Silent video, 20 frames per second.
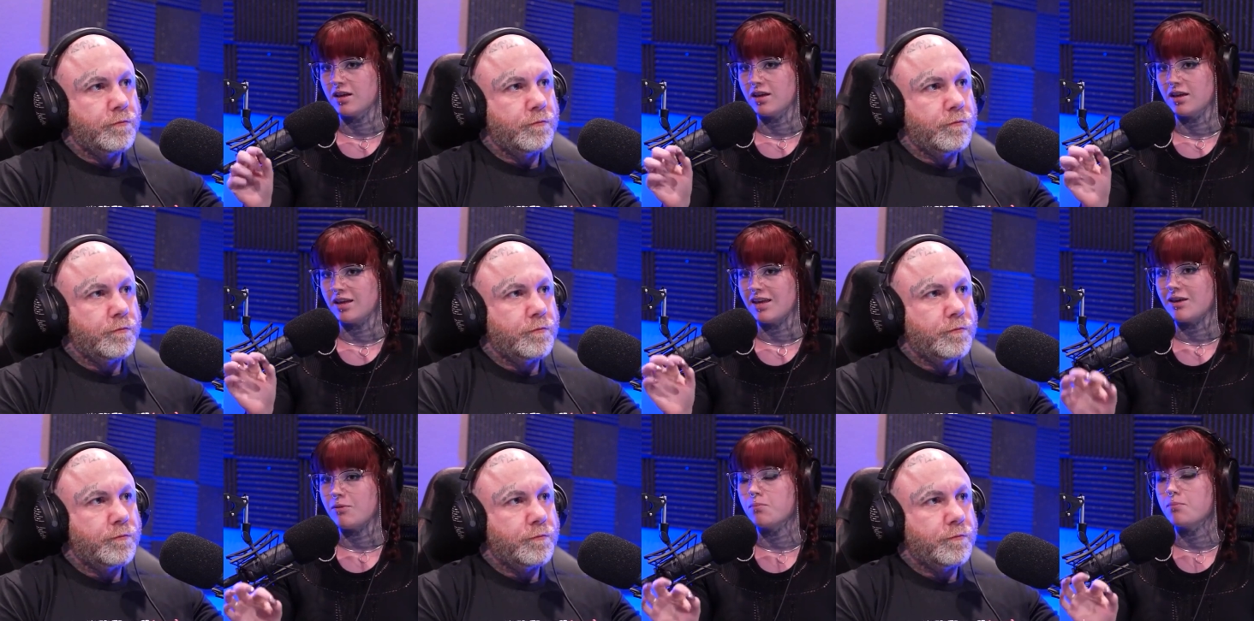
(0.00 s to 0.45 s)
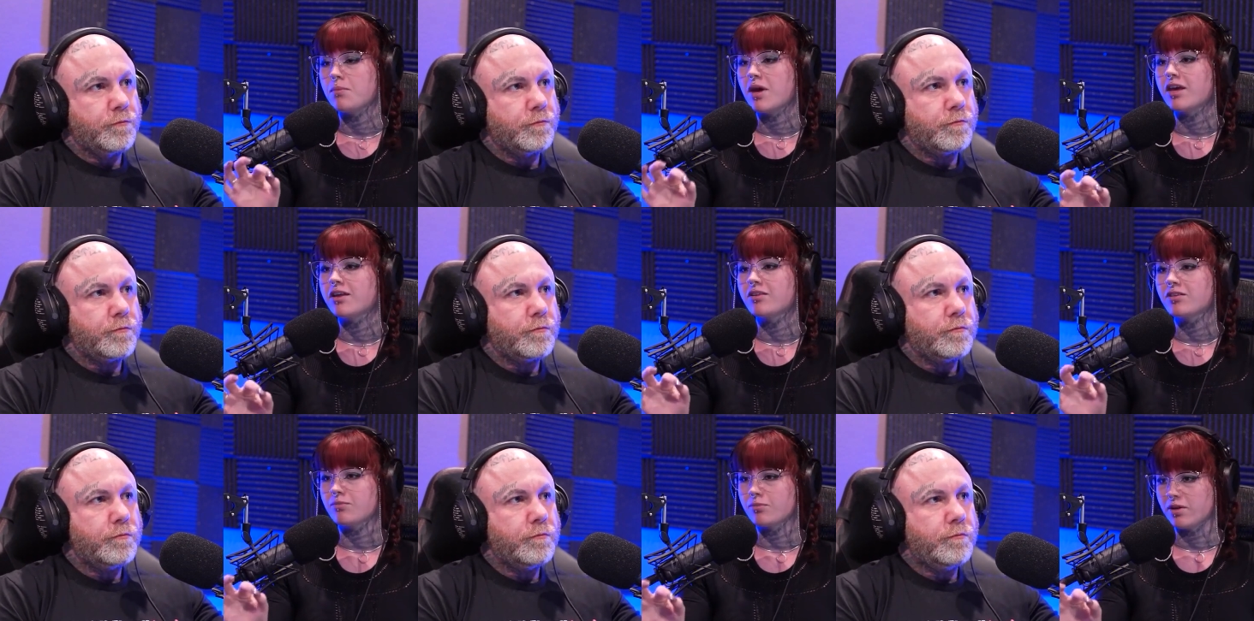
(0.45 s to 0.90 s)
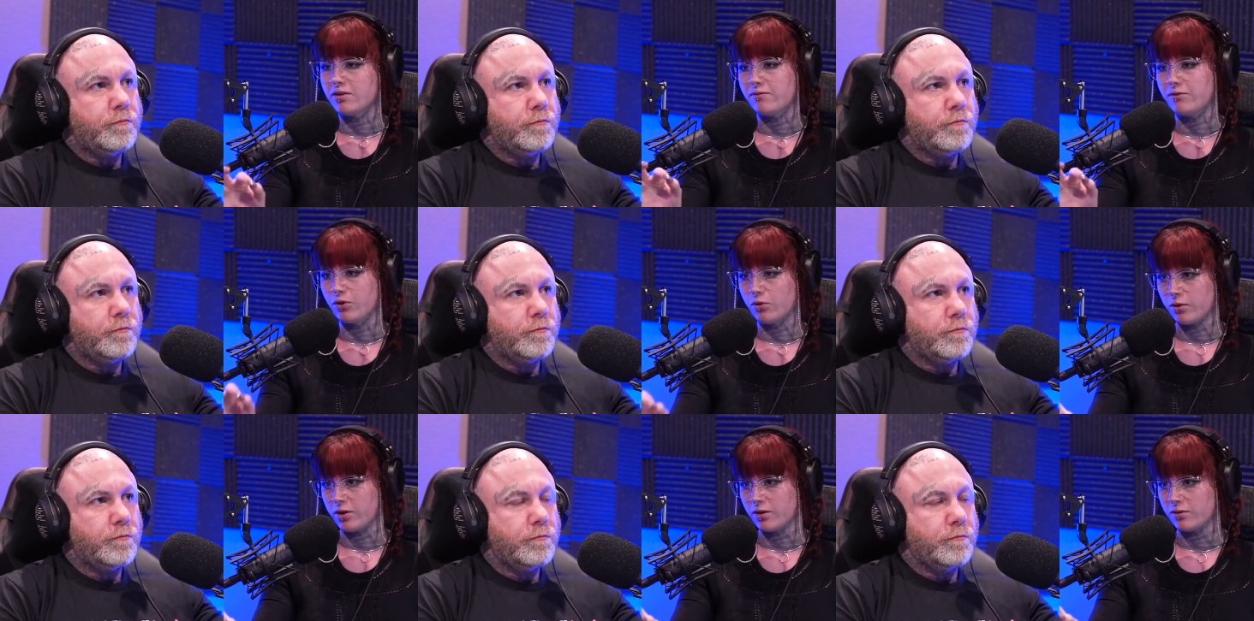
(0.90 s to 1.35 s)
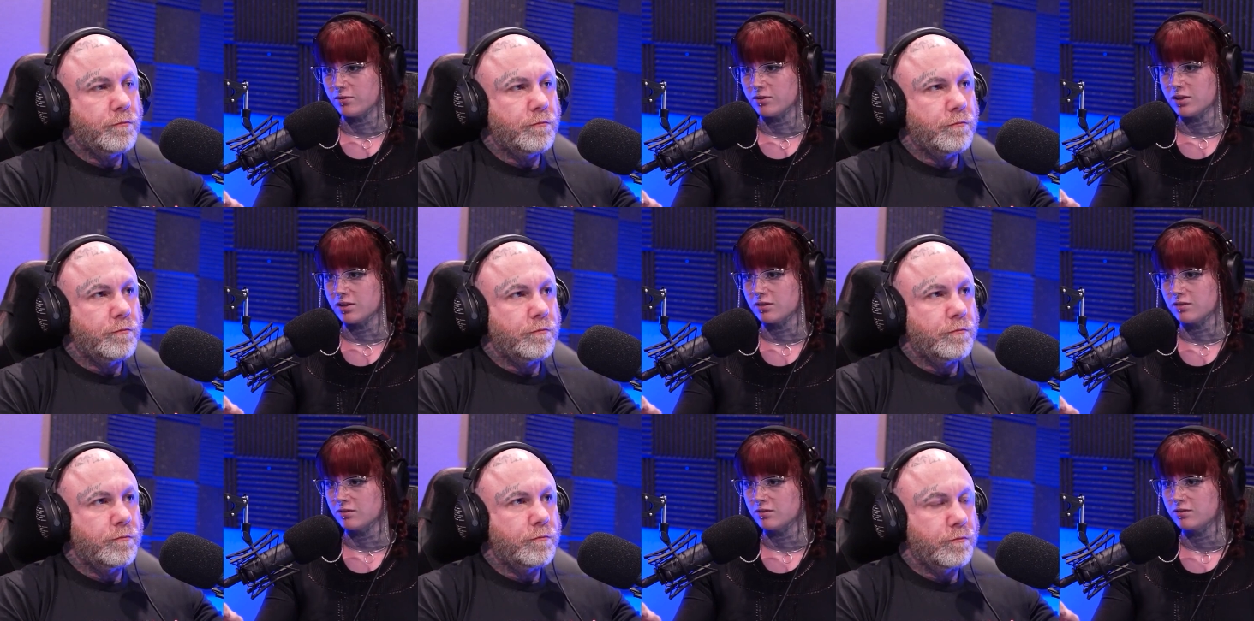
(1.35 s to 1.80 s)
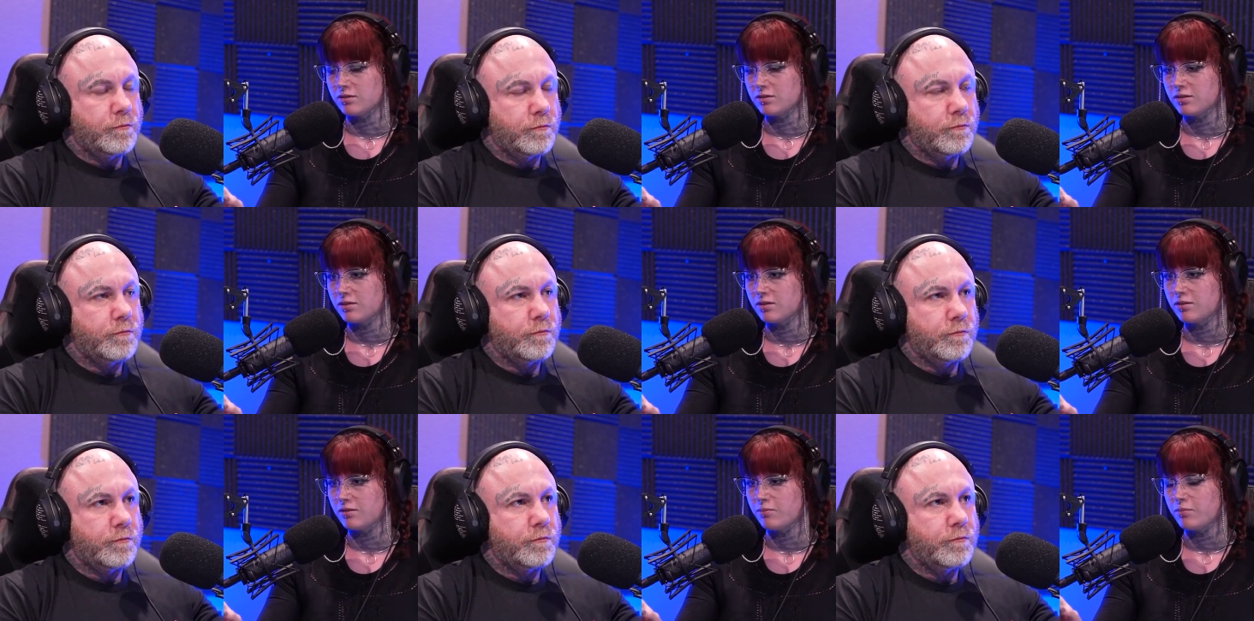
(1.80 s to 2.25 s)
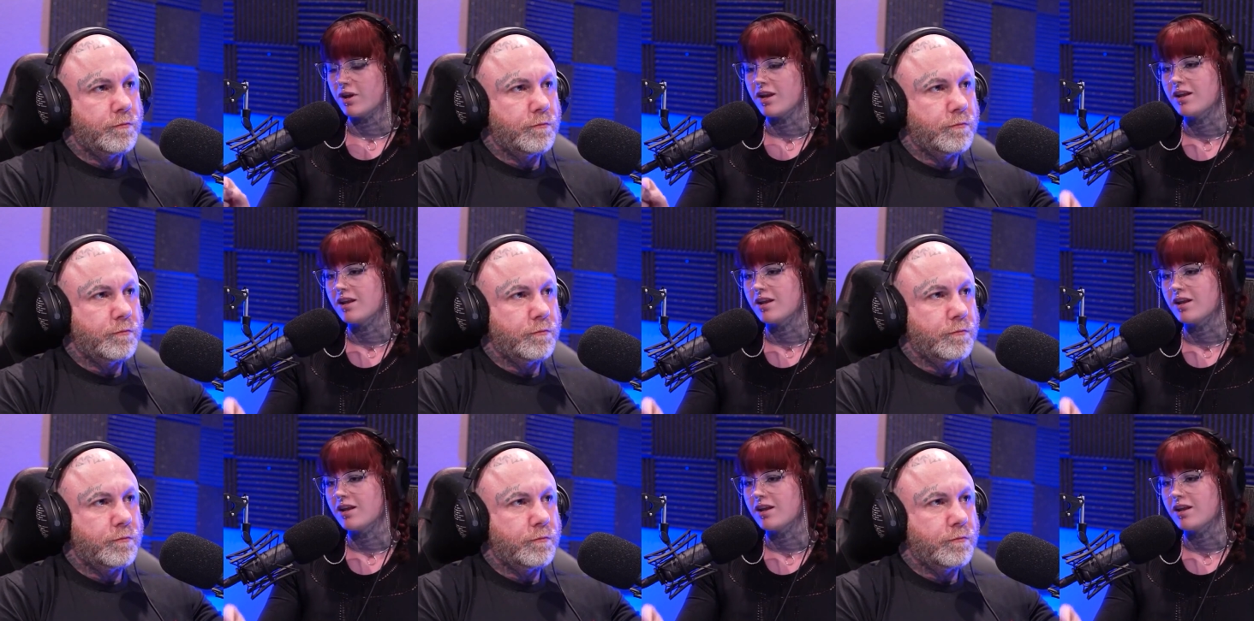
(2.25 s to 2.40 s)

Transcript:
Speaker 1: it makes me feel guilty, but